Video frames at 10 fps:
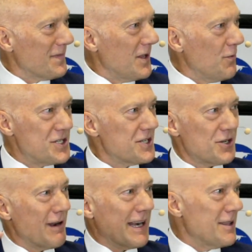which isn't
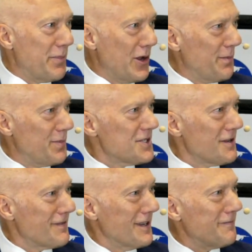really the purpose of
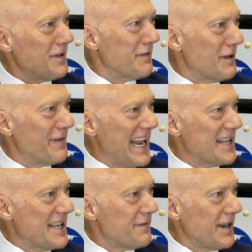the
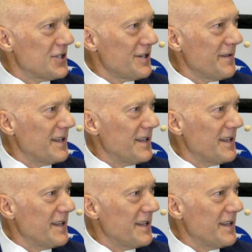finance function.